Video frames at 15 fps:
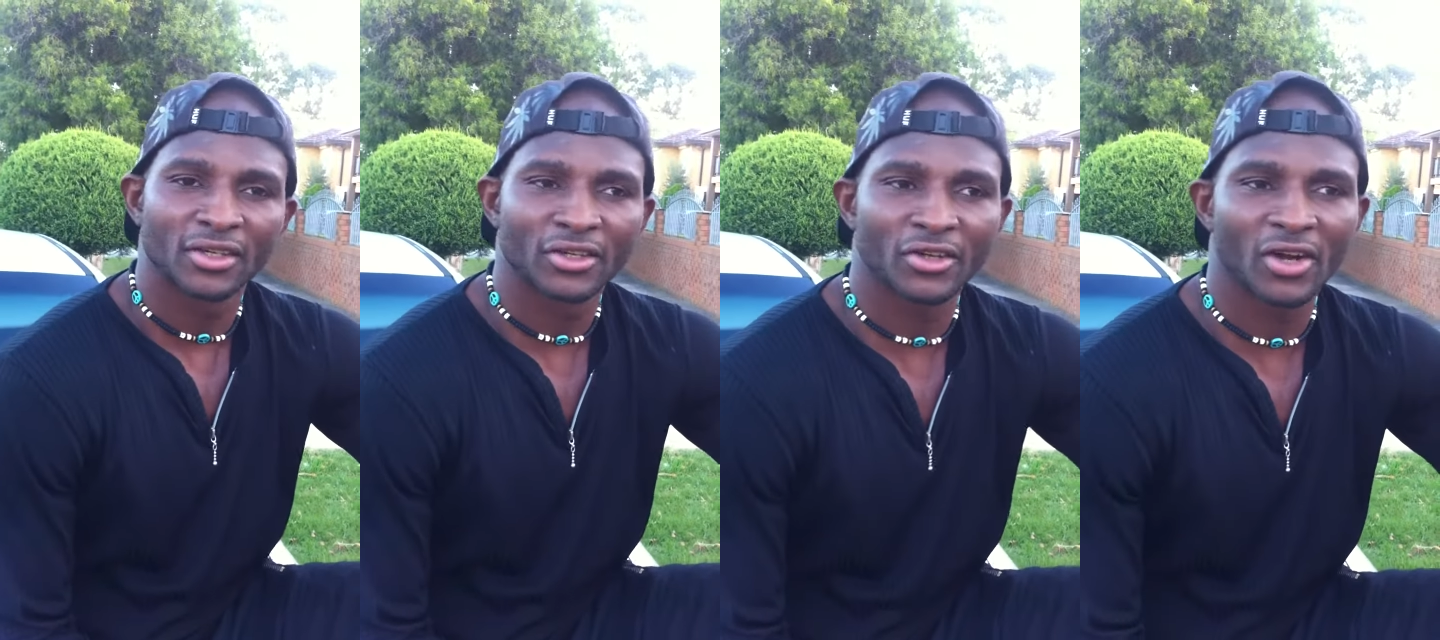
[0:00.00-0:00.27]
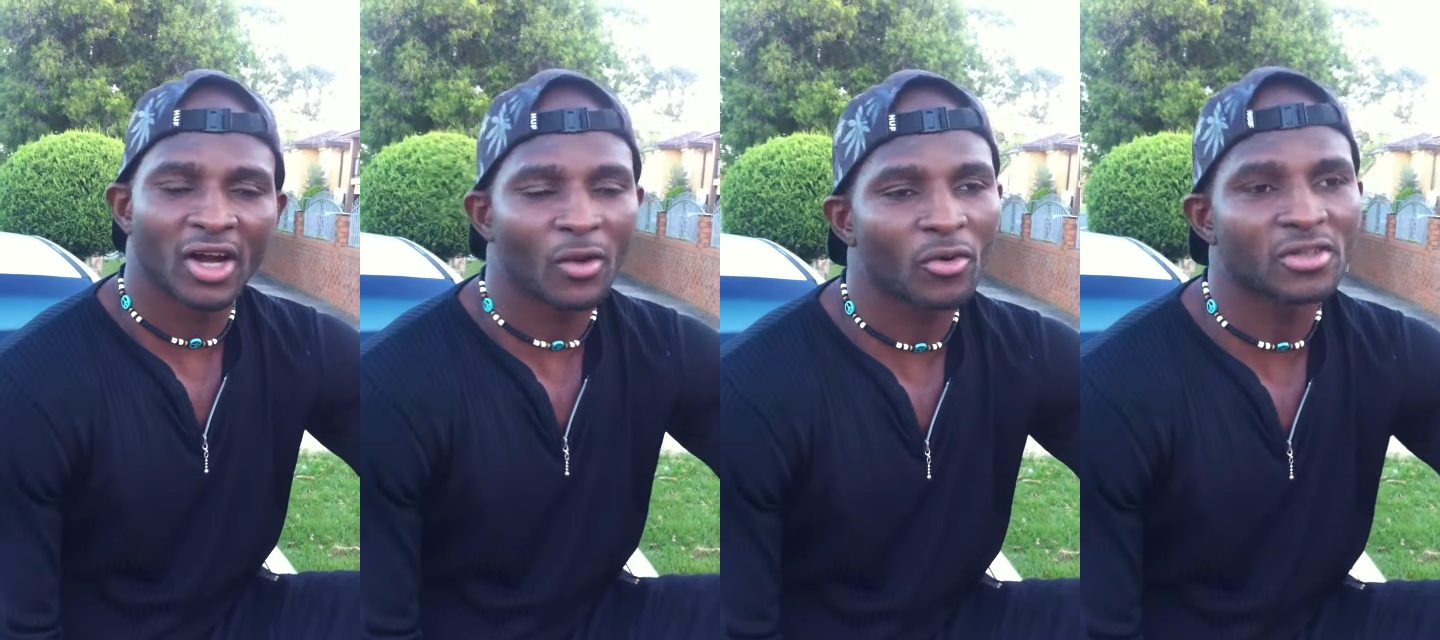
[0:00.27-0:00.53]
You
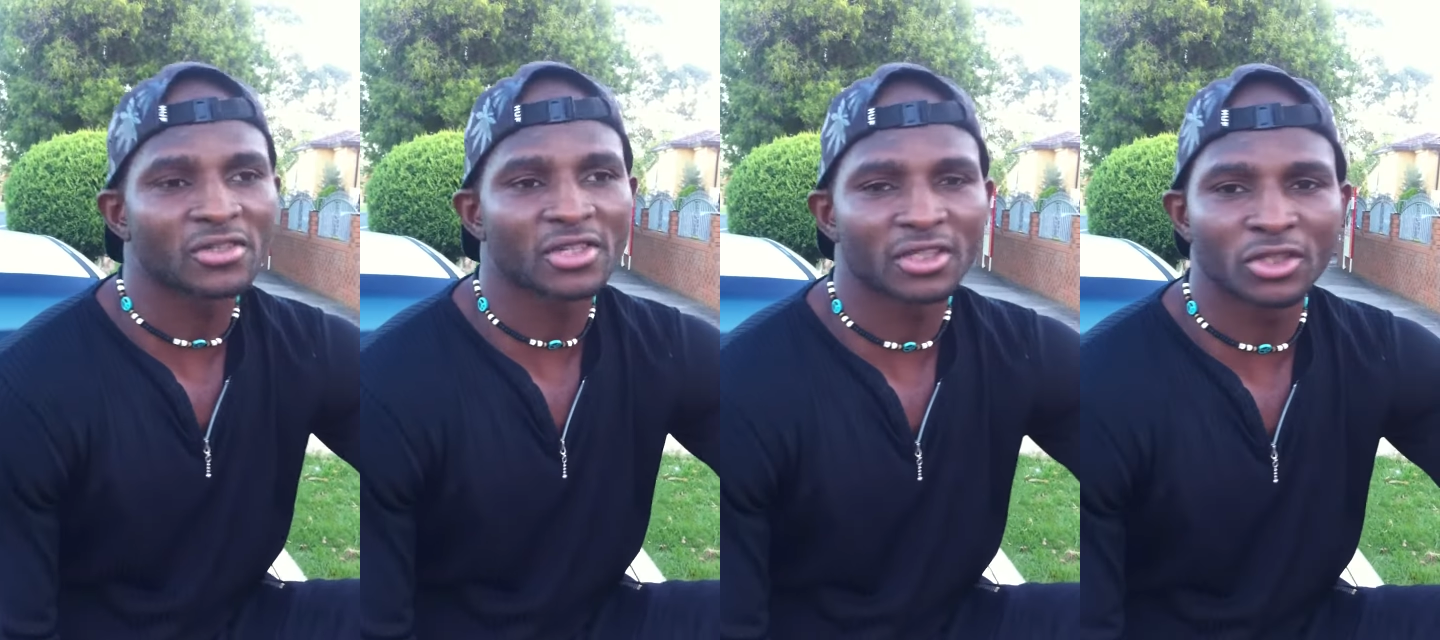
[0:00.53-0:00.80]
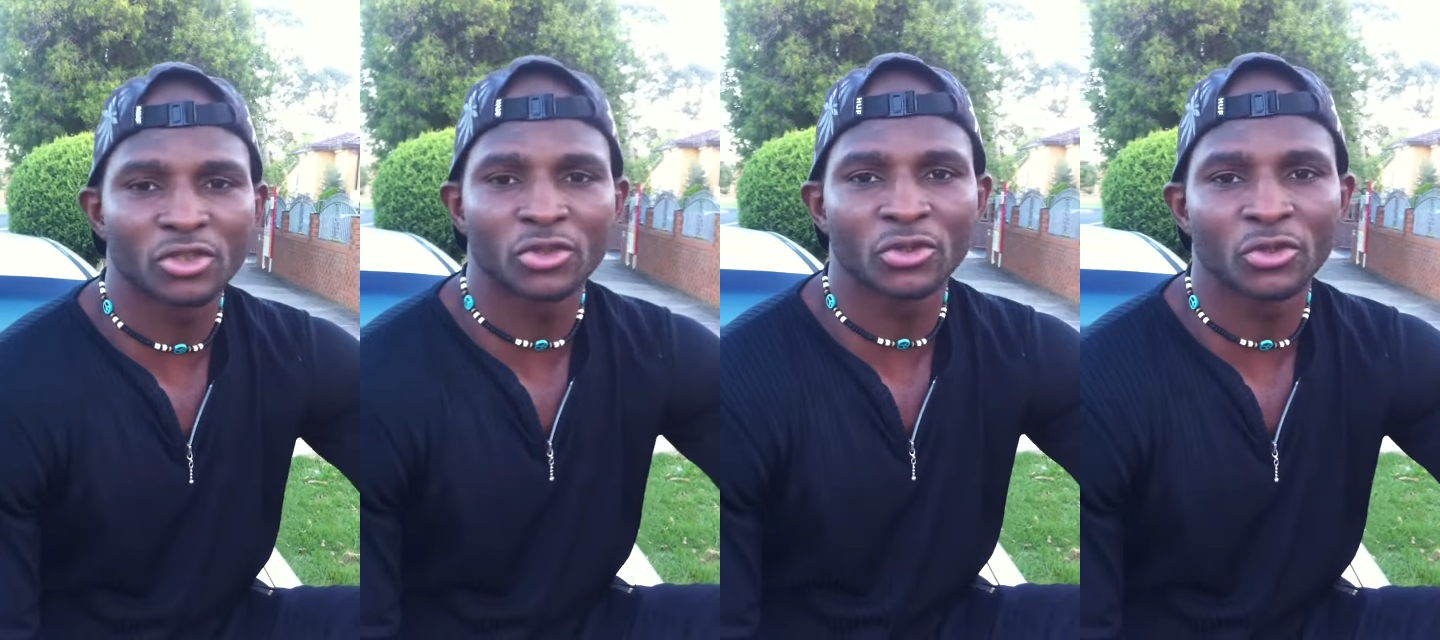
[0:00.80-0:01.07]
know, I was
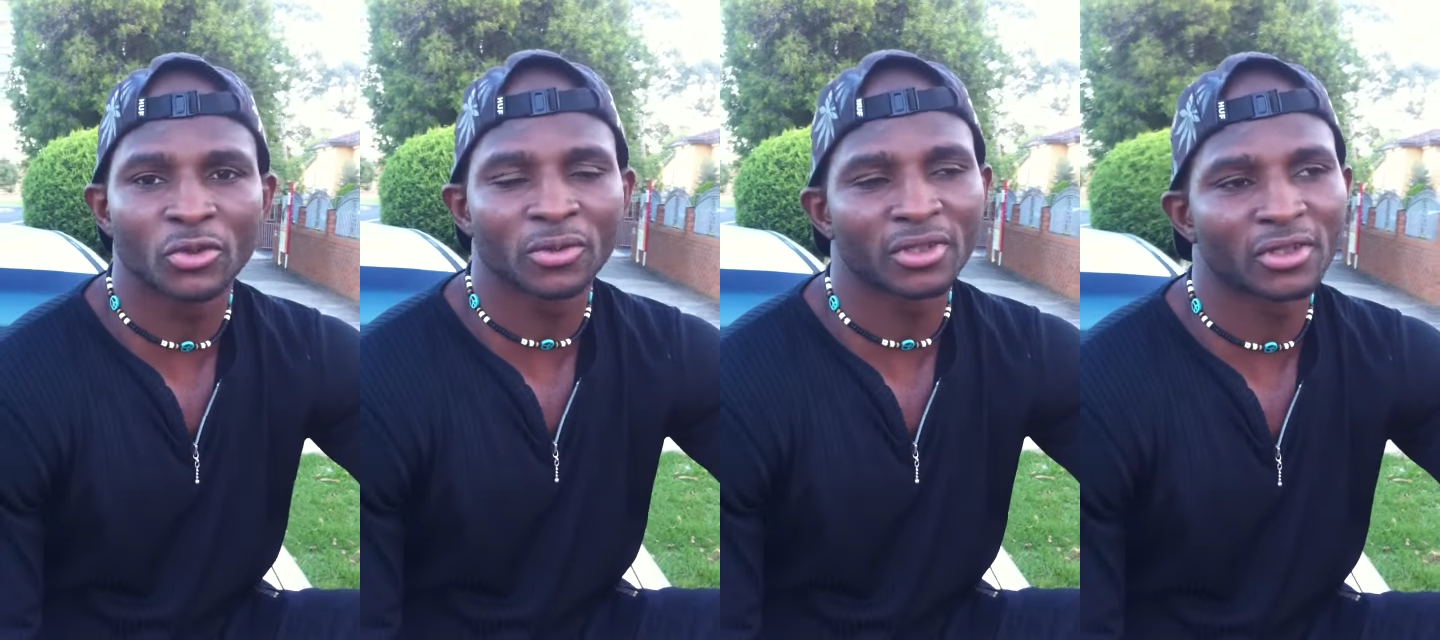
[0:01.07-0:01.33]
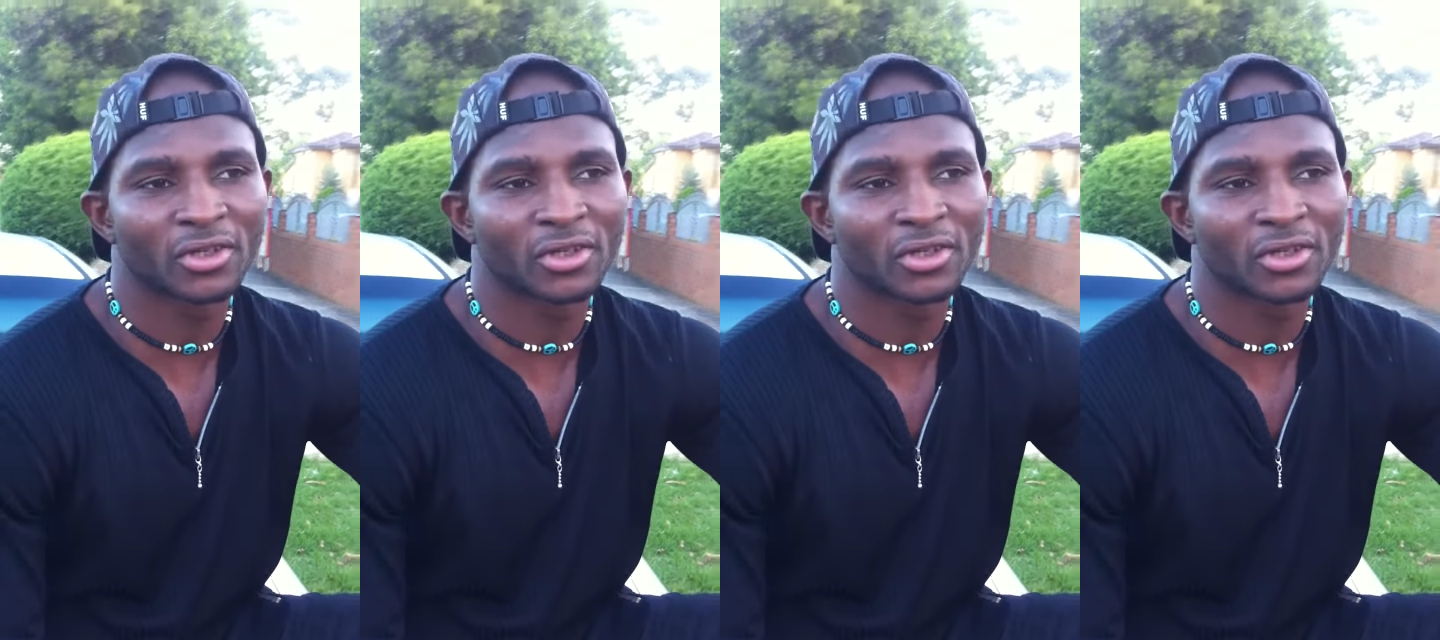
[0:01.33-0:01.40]
ready too, you